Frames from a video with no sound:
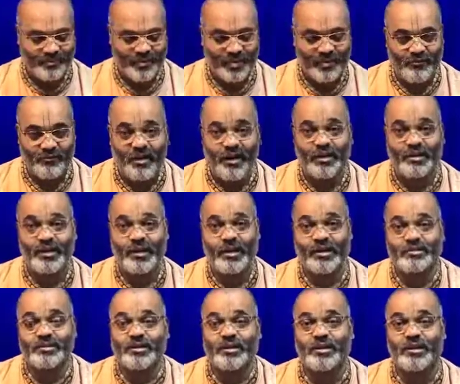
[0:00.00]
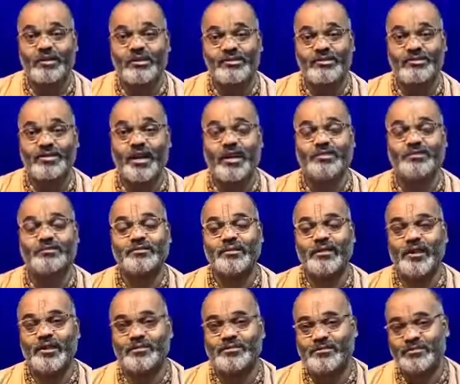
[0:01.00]
What are the
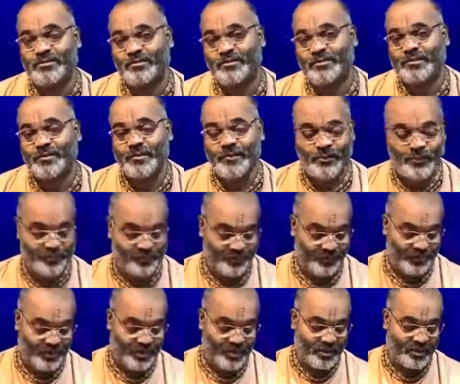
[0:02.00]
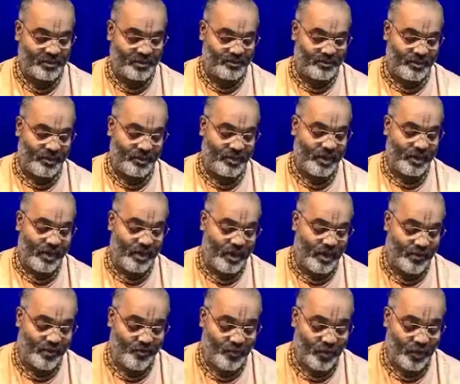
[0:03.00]
Shastras? They
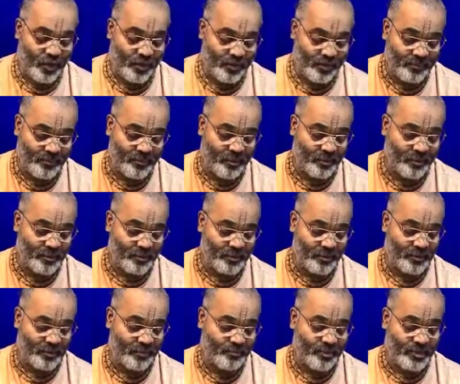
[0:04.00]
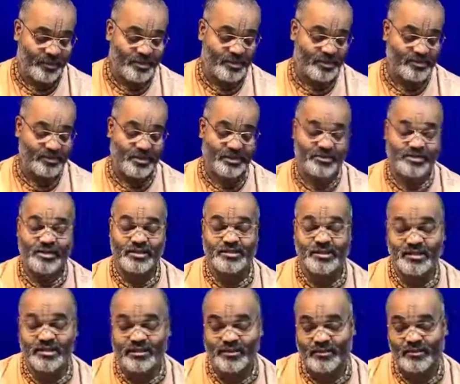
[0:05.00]
are brought about by the
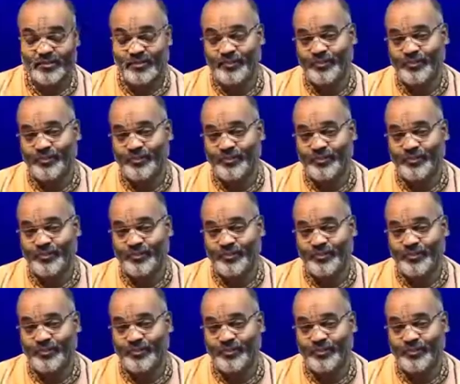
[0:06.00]
succession,